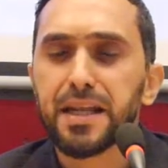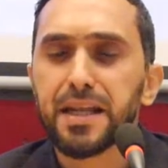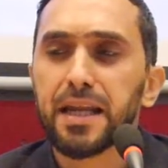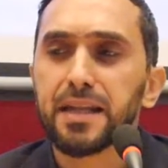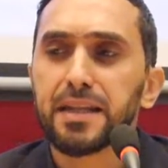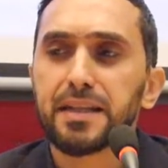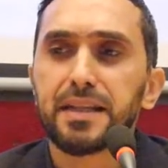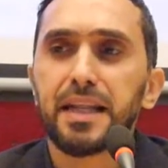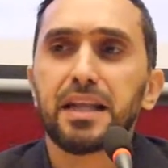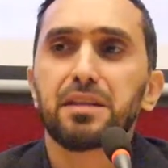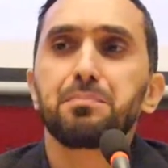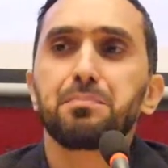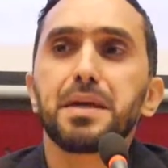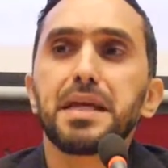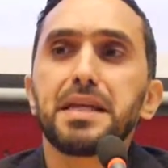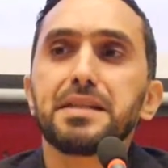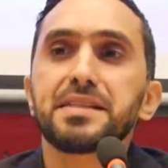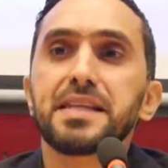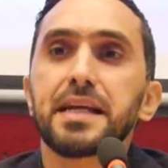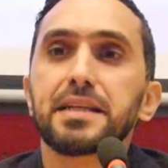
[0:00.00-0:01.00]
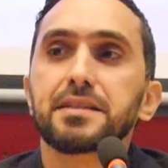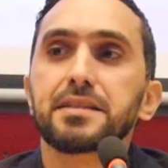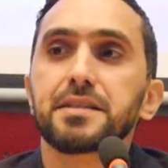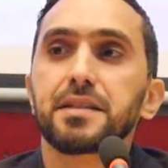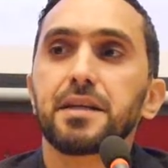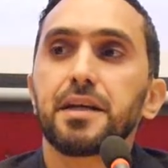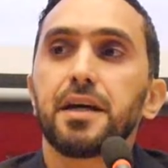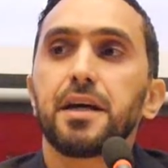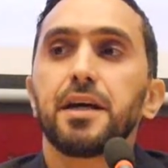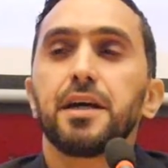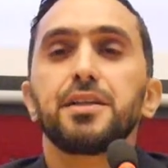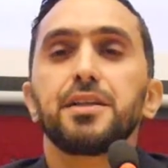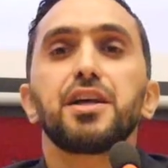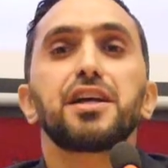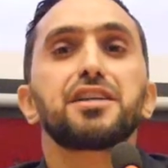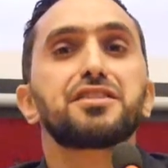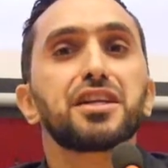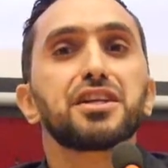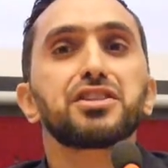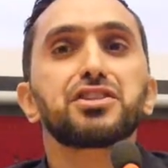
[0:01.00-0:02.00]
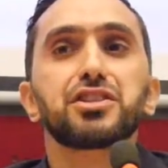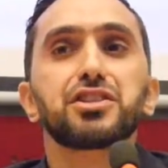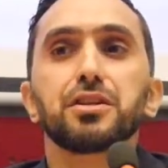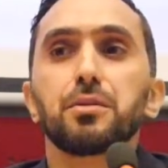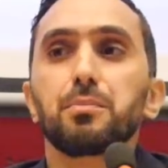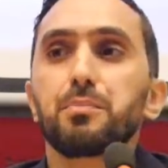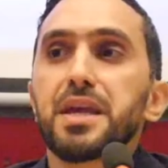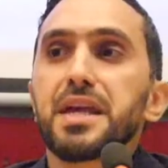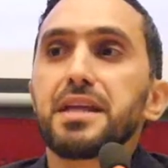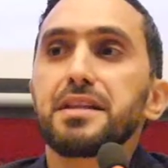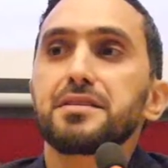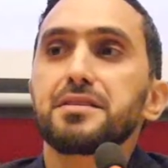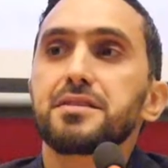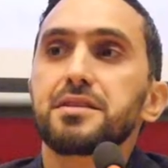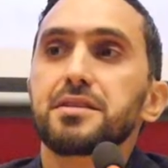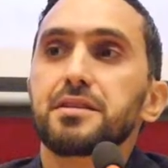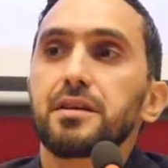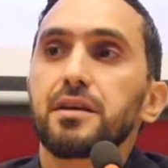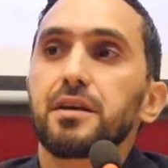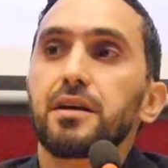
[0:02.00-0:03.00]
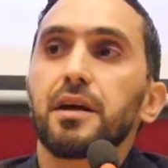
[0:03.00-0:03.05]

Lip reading: And that means that the essential means